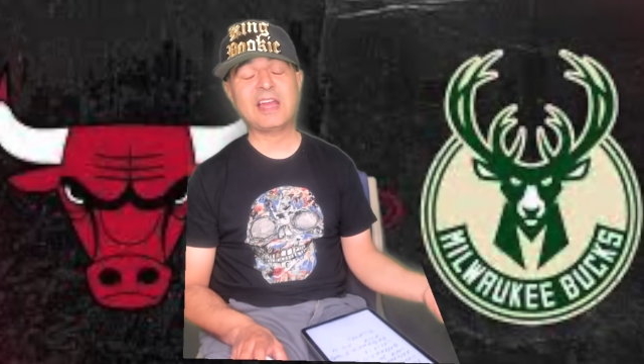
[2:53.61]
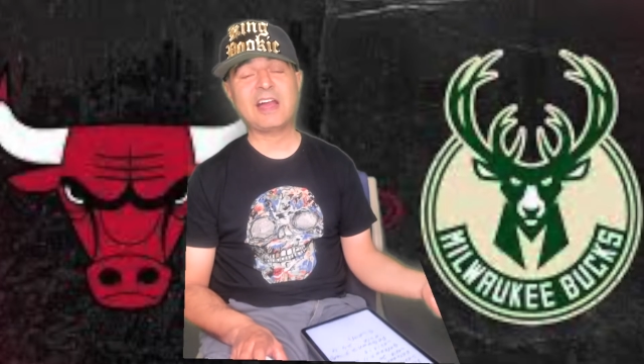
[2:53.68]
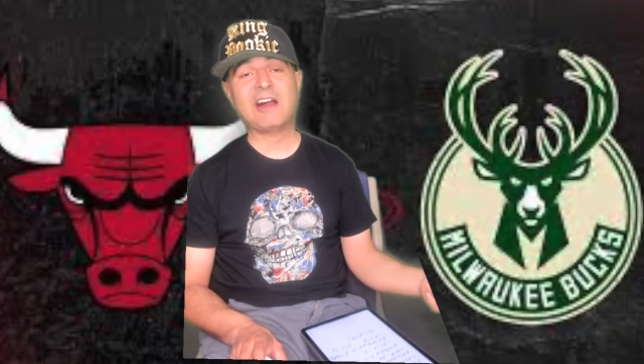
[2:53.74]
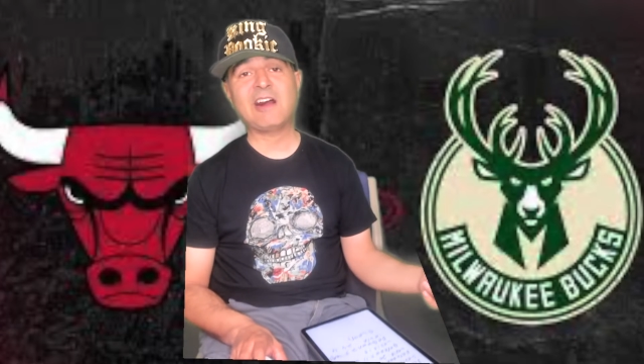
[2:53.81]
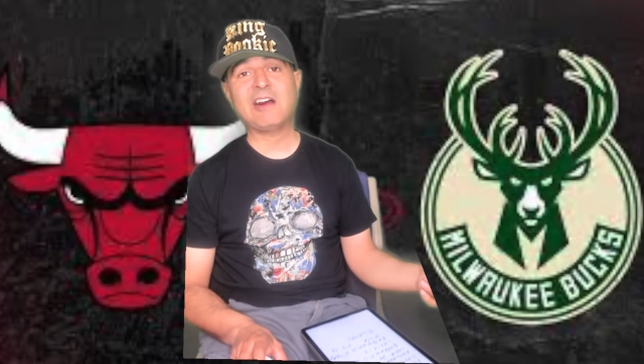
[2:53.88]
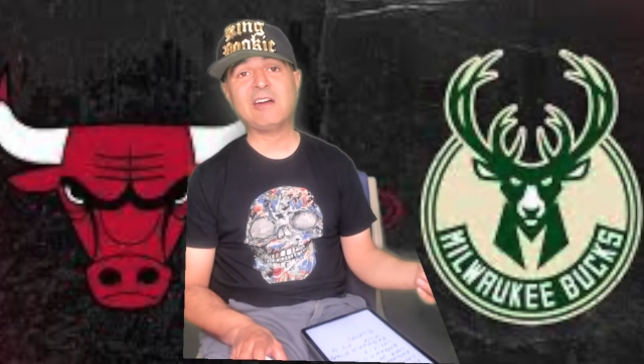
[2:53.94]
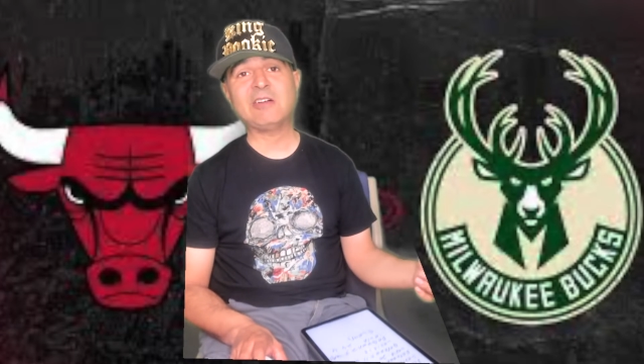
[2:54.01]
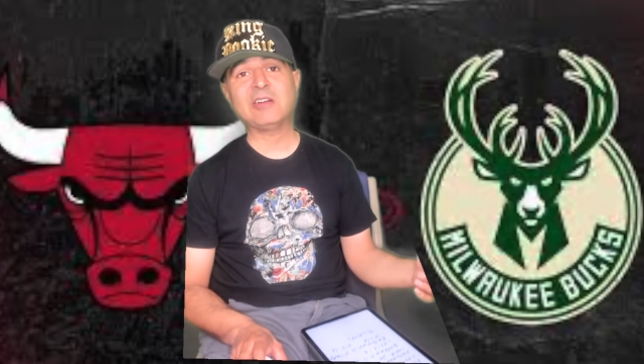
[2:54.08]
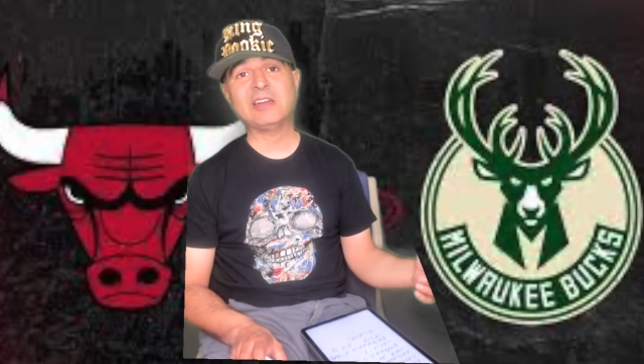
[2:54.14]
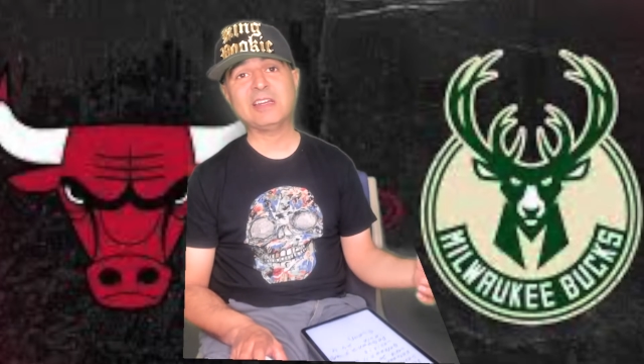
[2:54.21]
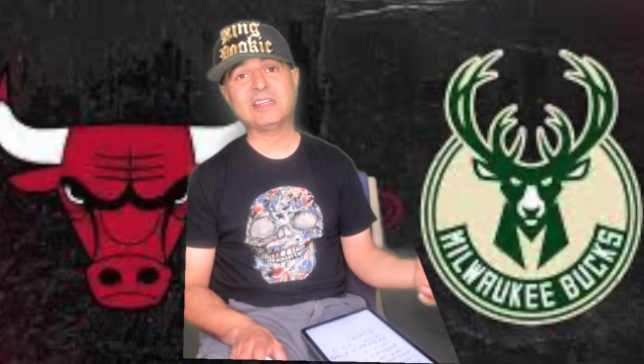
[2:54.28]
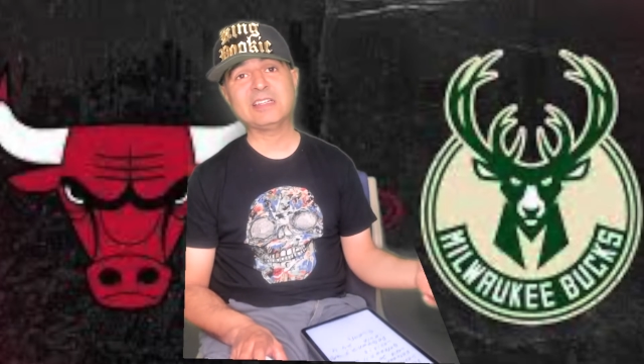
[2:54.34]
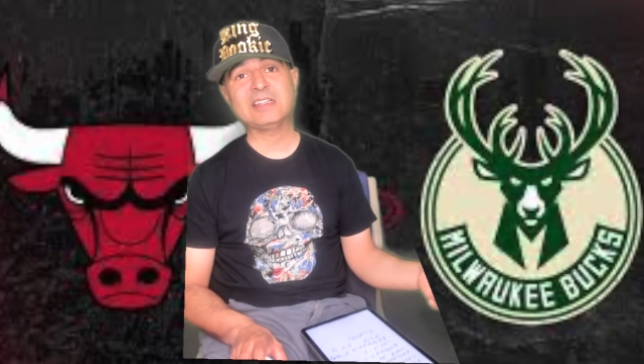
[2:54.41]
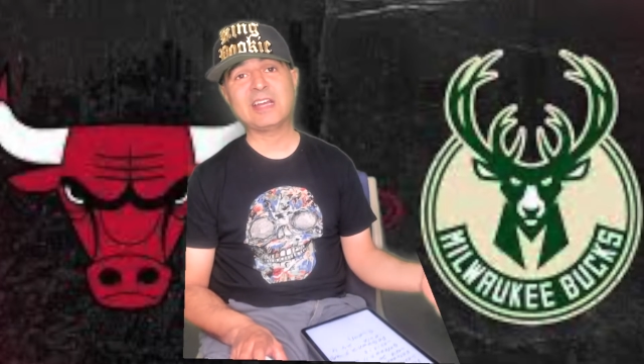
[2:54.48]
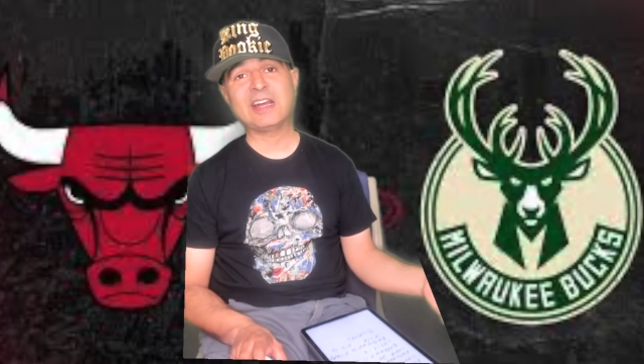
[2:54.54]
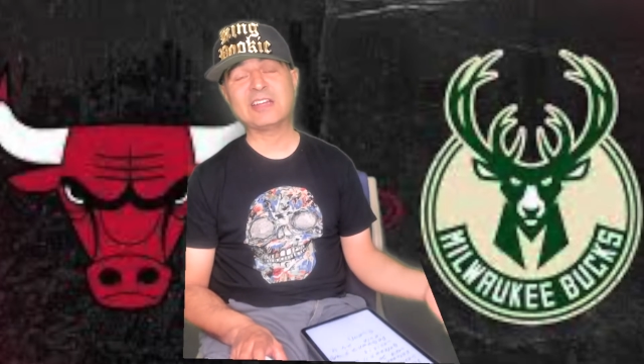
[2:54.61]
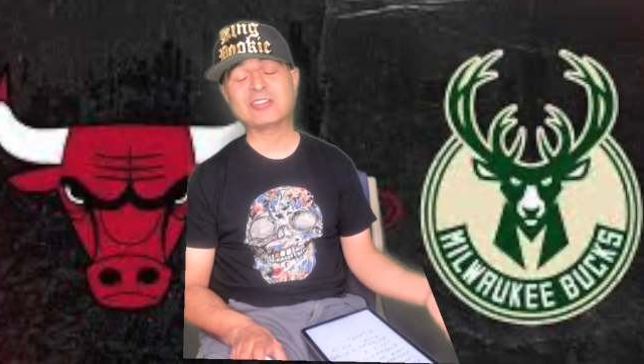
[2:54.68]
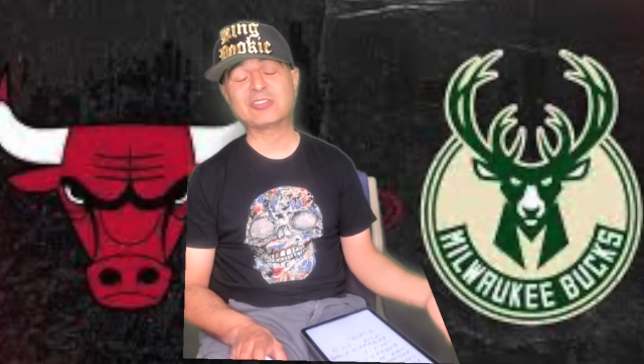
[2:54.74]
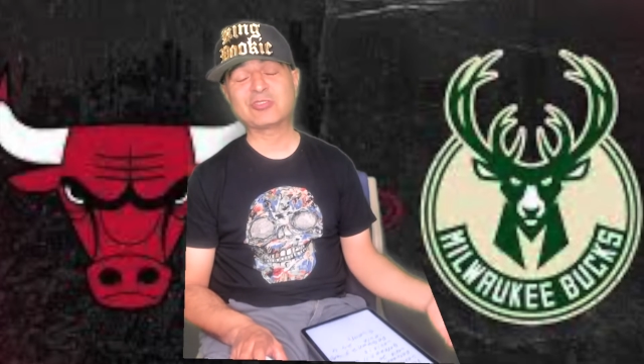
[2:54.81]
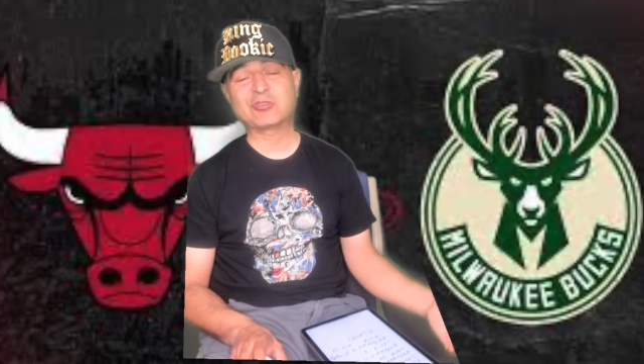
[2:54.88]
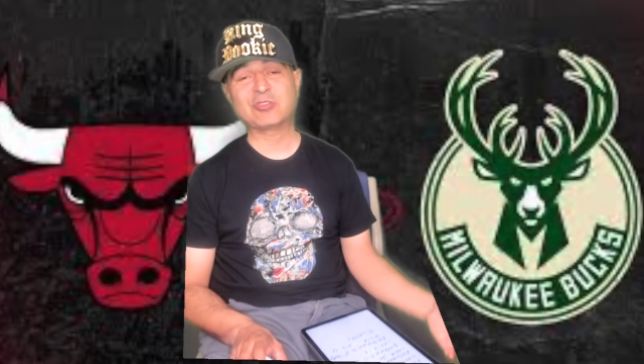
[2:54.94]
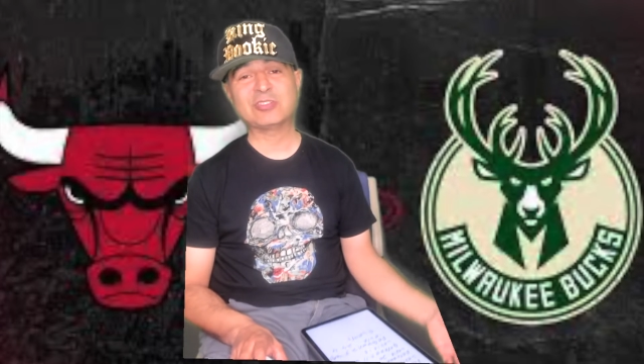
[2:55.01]
out and got
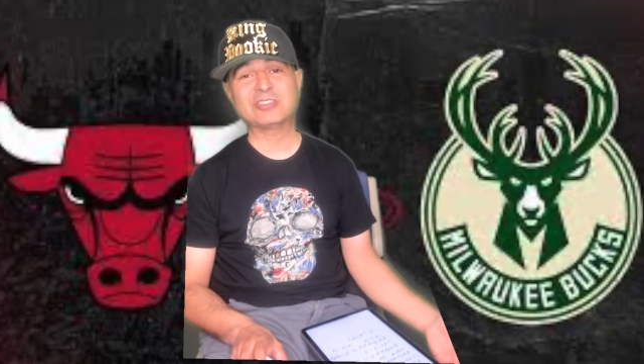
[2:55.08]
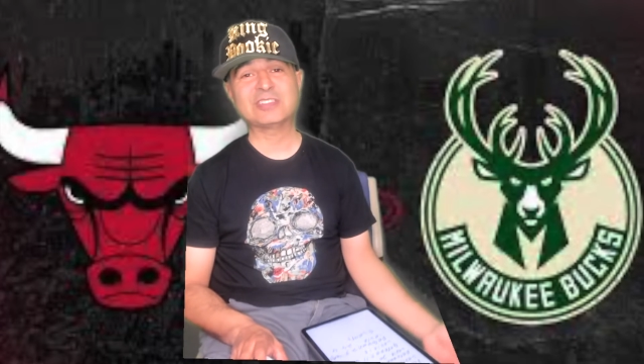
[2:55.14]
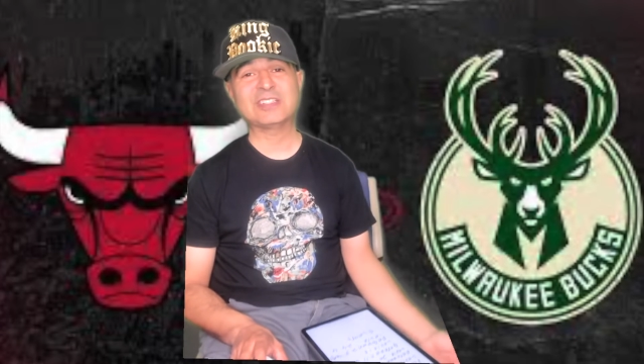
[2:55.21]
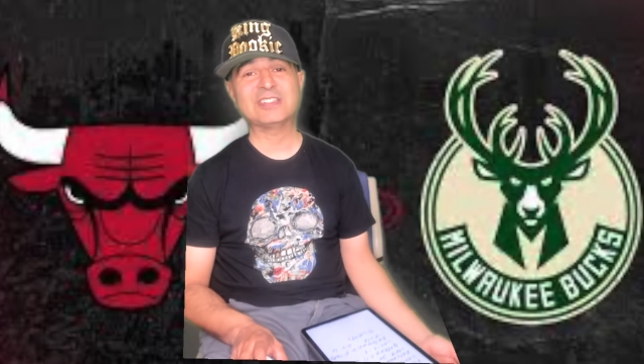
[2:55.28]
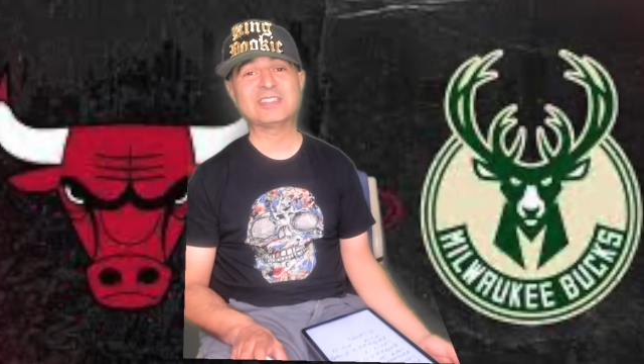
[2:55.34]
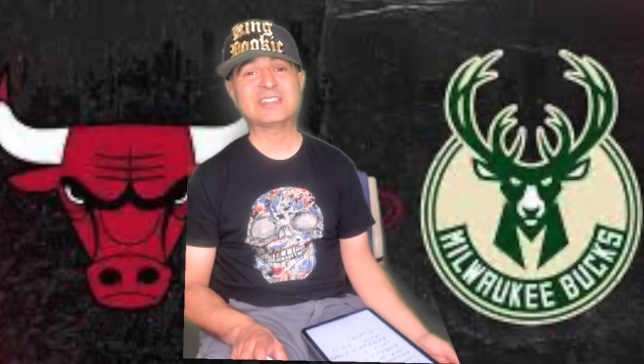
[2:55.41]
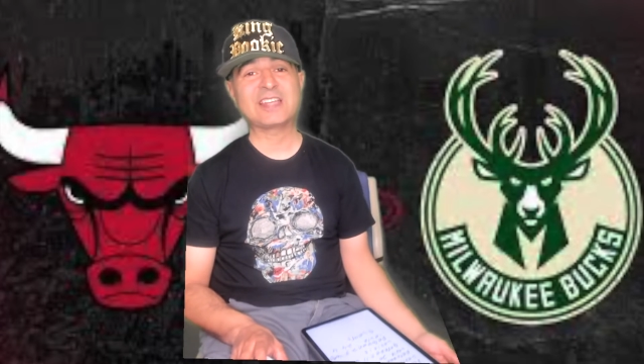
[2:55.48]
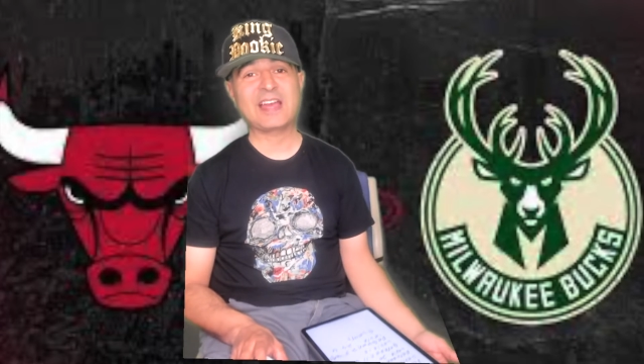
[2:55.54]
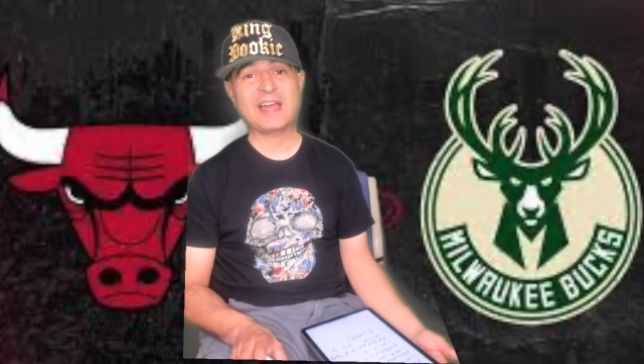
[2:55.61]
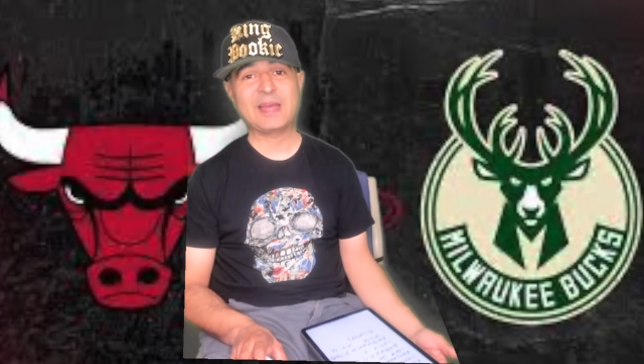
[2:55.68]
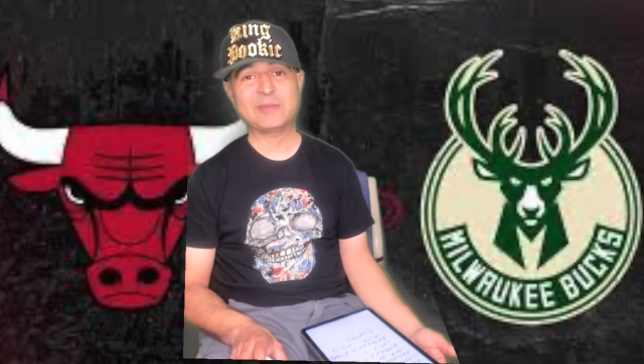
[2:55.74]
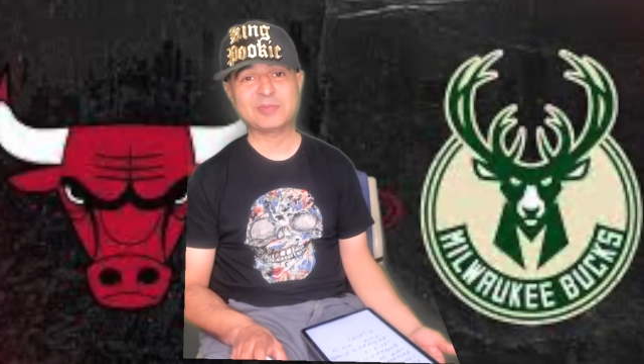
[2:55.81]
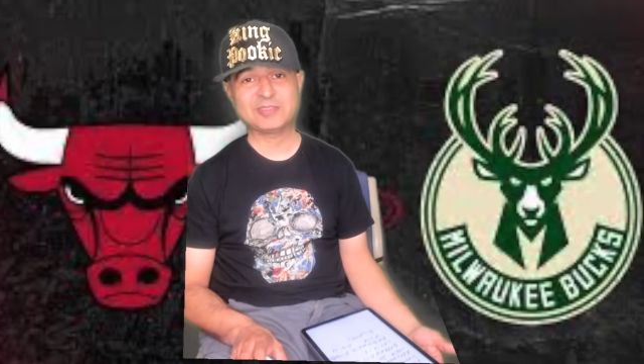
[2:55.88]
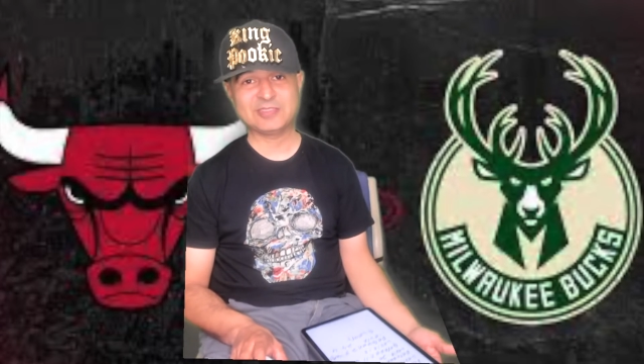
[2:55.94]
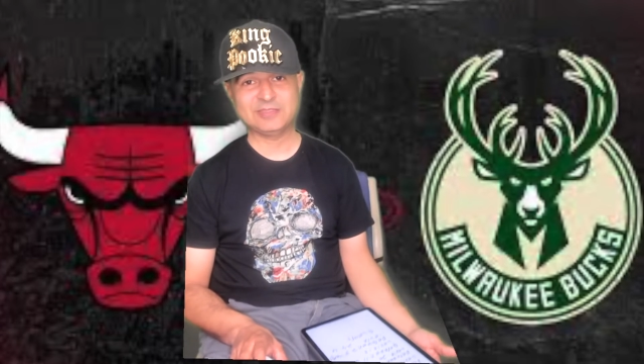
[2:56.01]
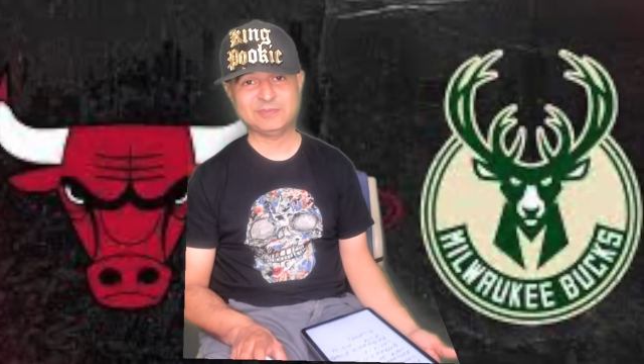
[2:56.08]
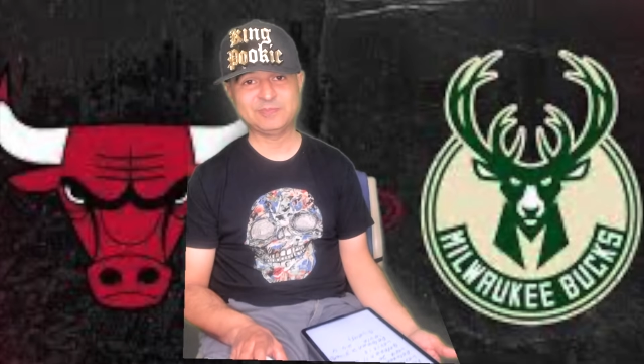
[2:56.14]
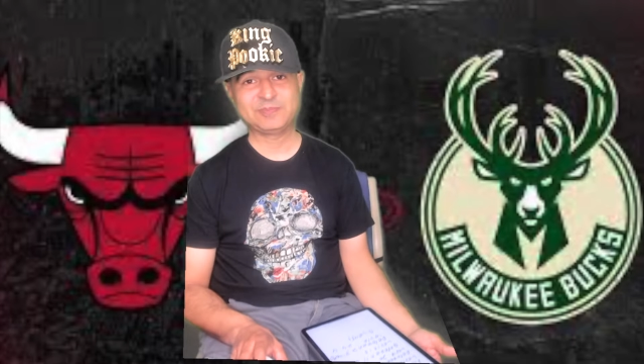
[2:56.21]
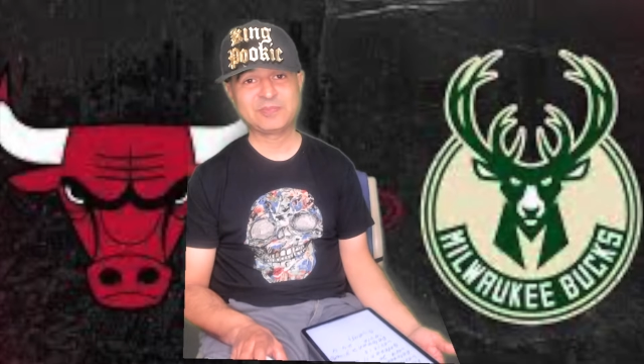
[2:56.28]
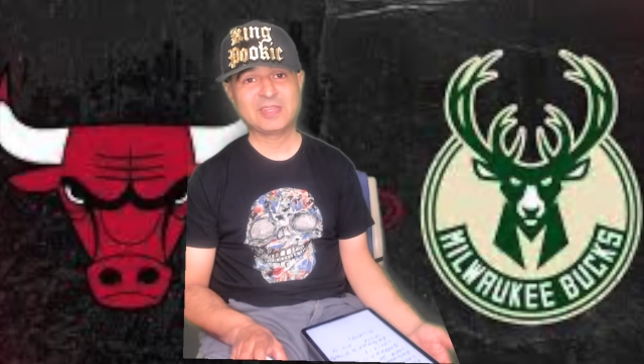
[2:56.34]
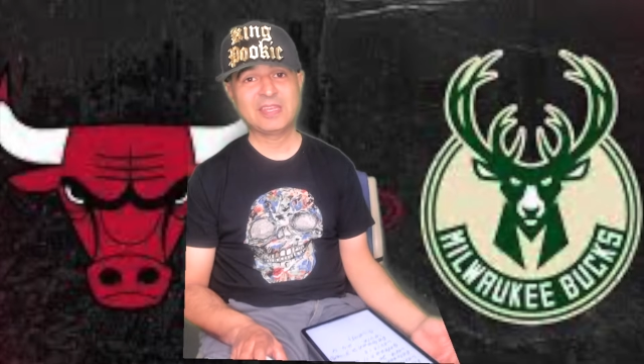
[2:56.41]
Tristan Thompson,